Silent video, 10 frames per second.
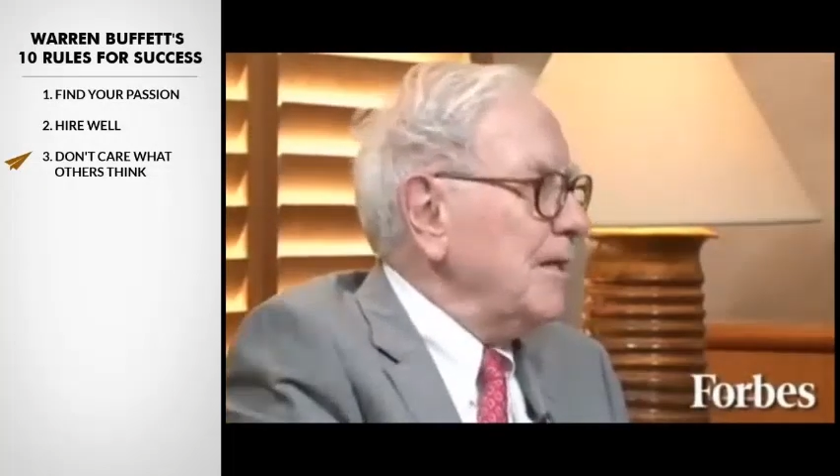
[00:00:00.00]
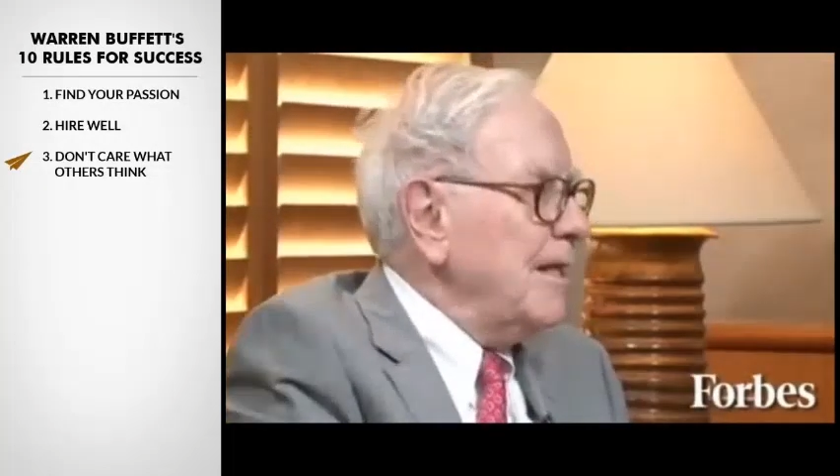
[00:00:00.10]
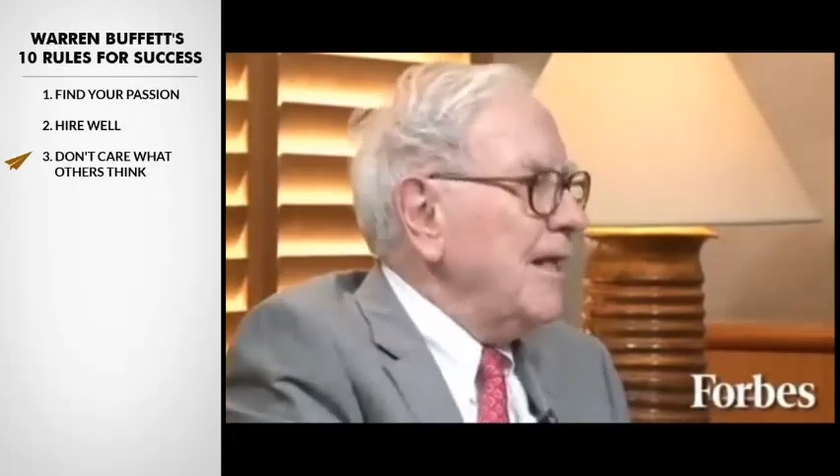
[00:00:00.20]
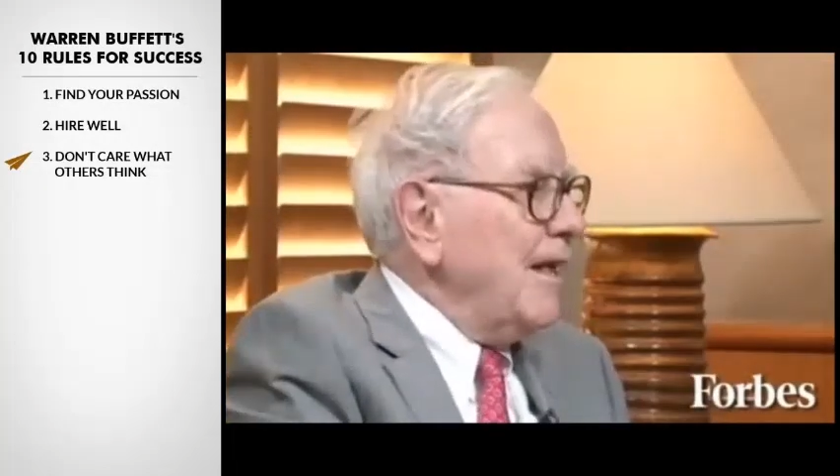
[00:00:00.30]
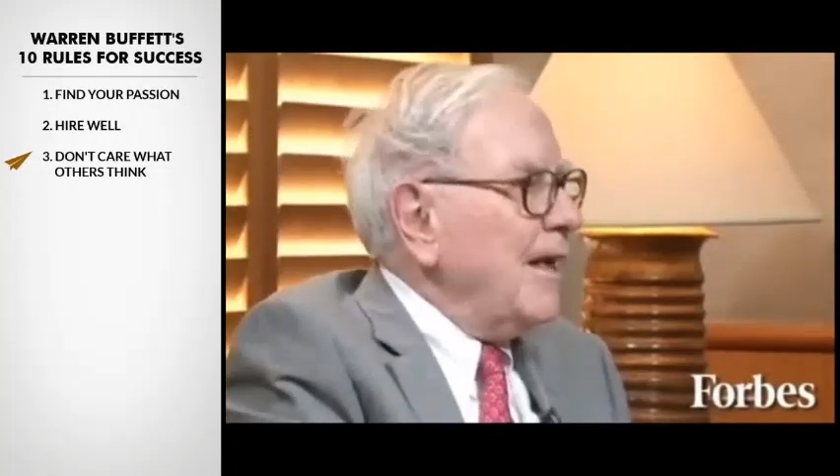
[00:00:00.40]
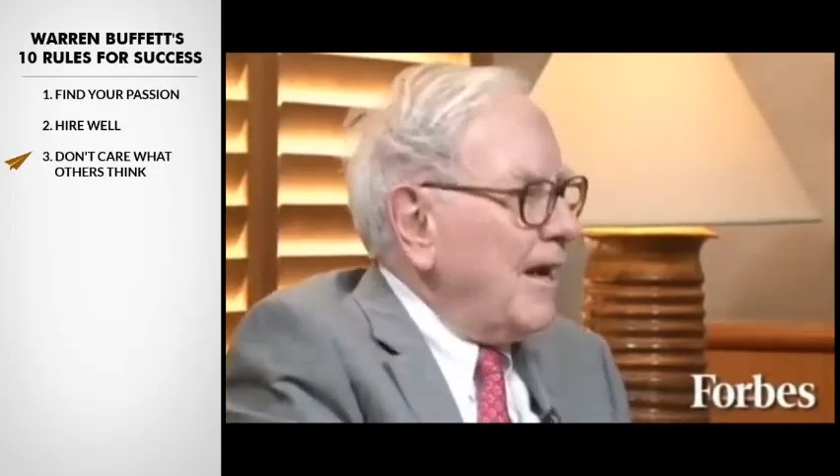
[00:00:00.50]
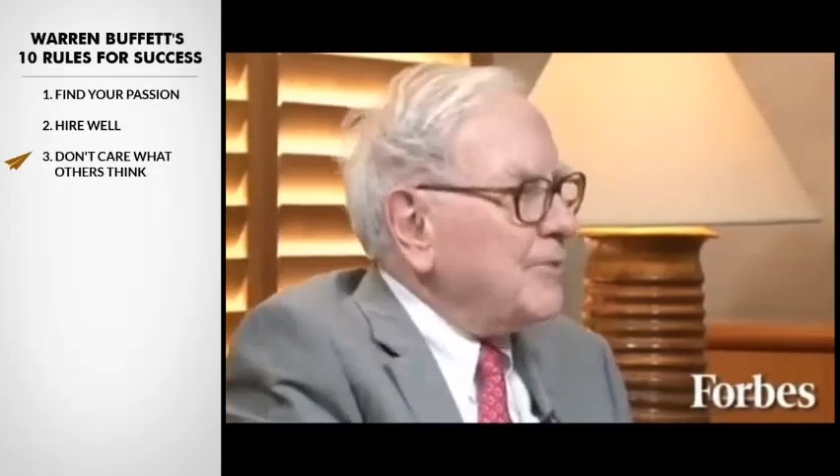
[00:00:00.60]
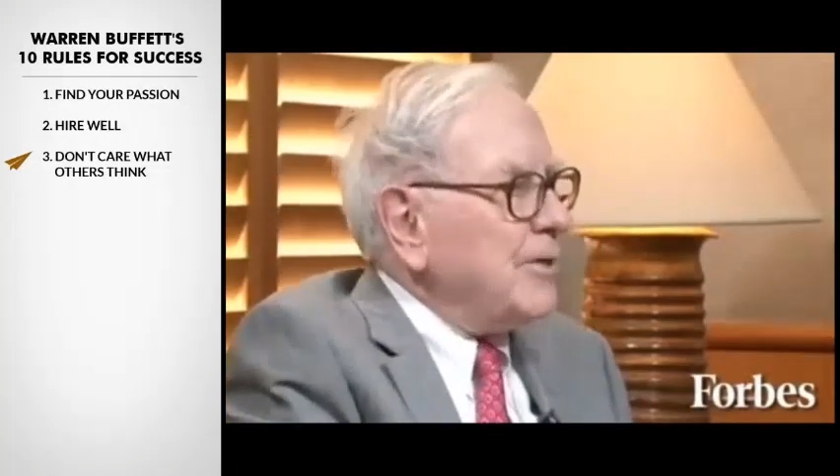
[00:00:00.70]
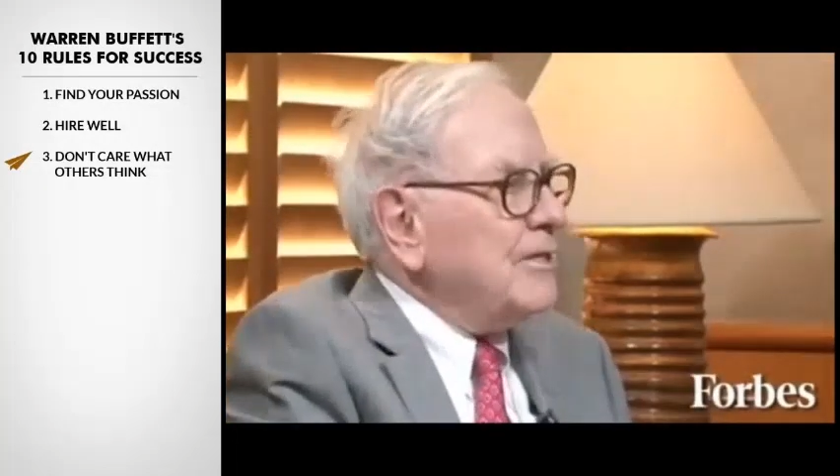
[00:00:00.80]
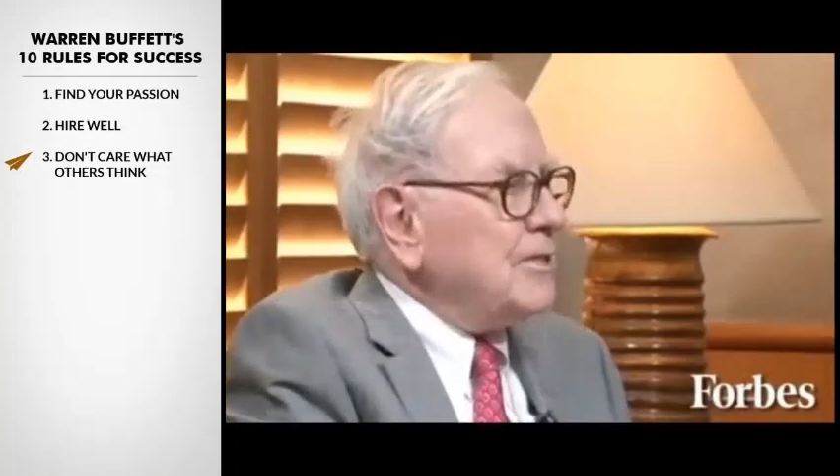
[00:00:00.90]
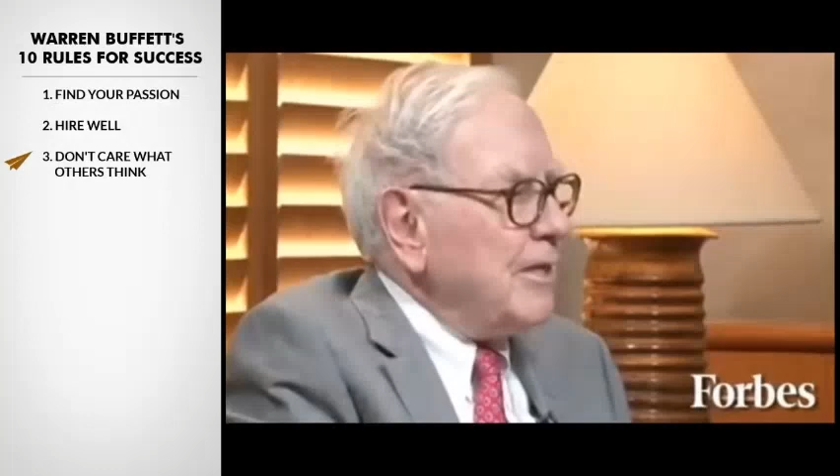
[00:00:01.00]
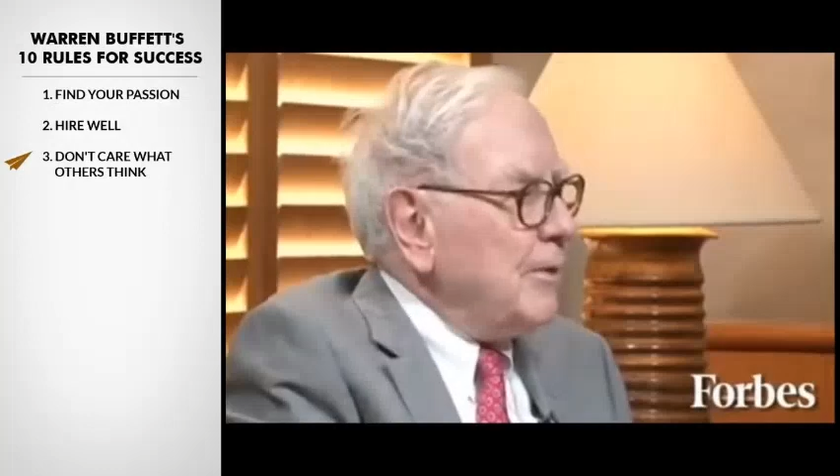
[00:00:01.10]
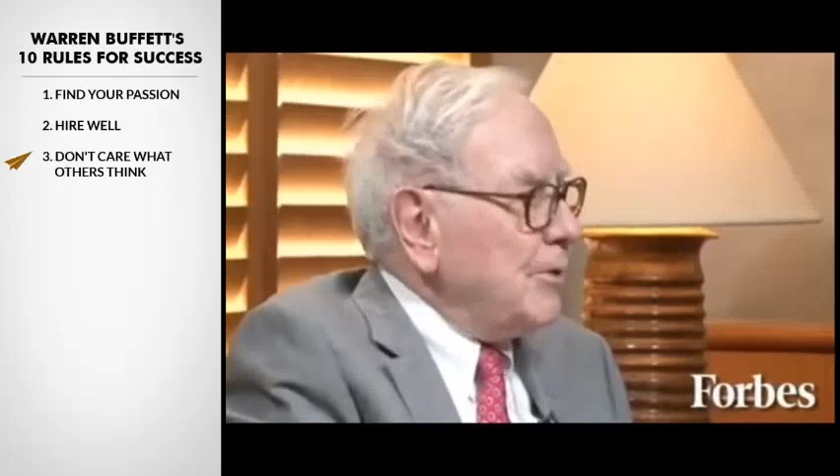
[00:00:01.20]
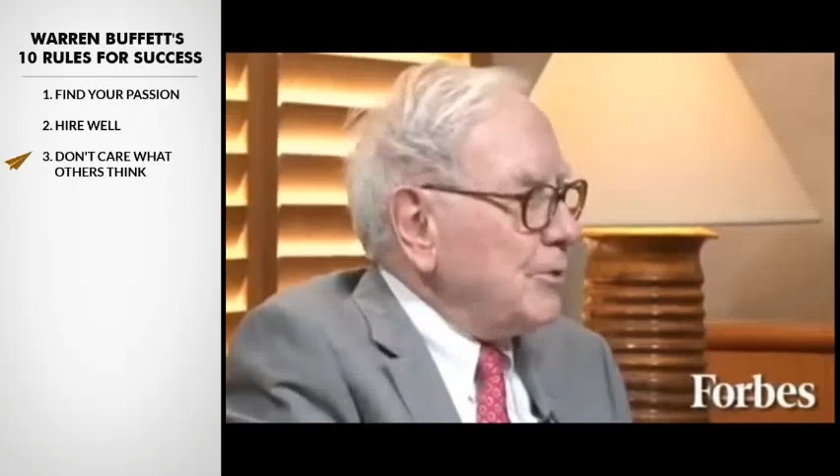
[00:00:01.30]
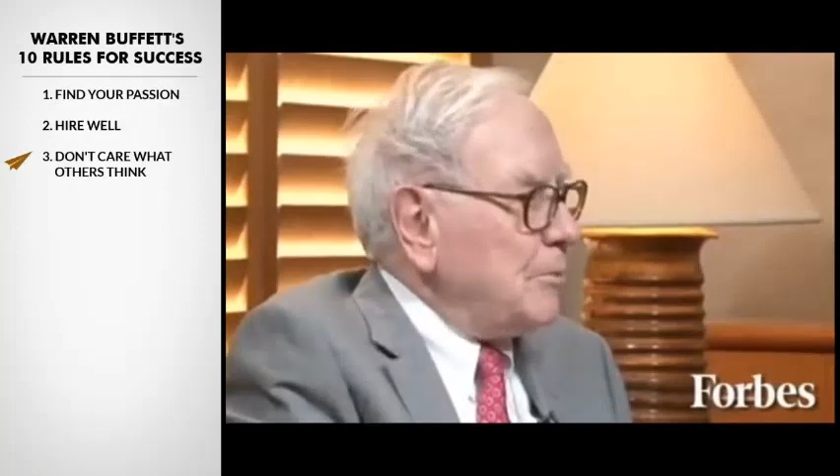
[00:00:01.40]
Well, I try and
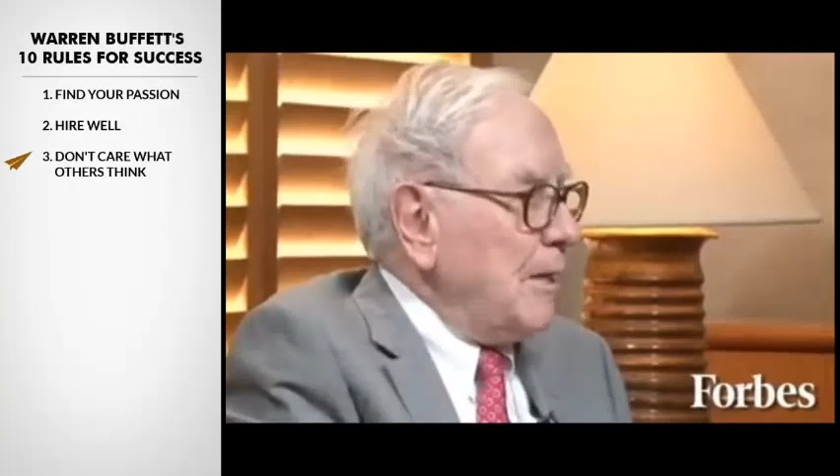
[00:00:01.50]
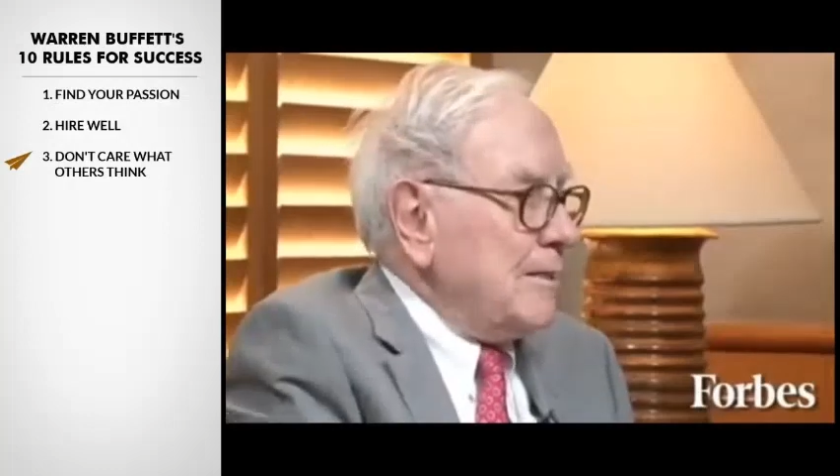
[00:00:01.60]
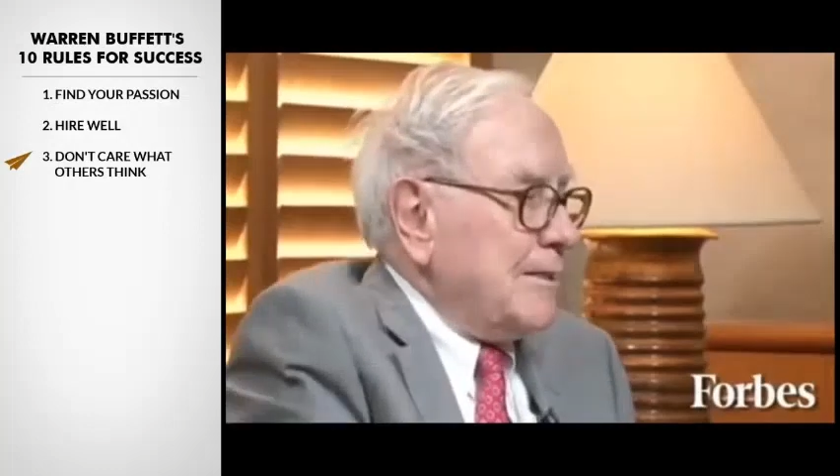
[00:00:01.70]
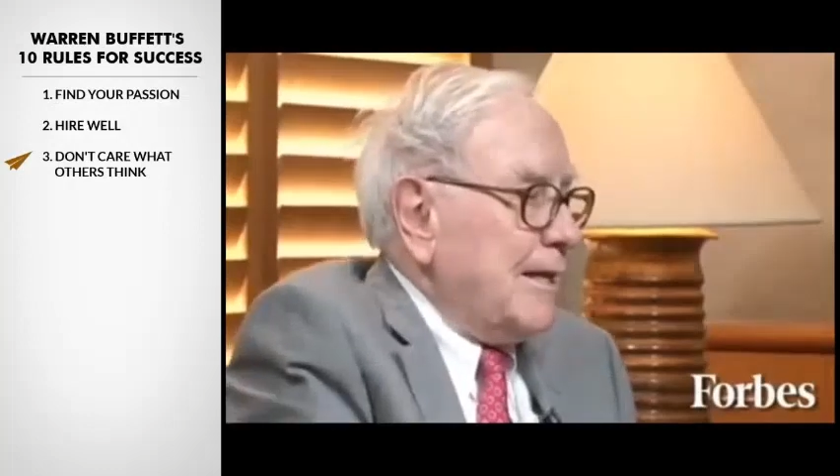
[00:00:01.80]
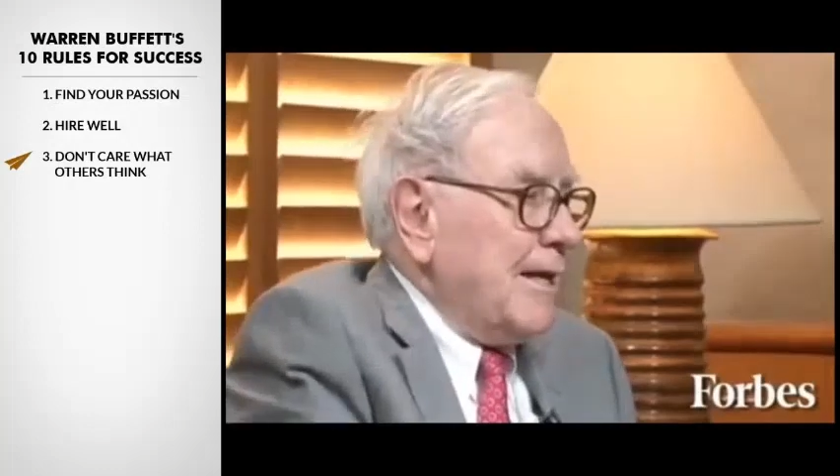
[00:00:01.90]
stay around those spots,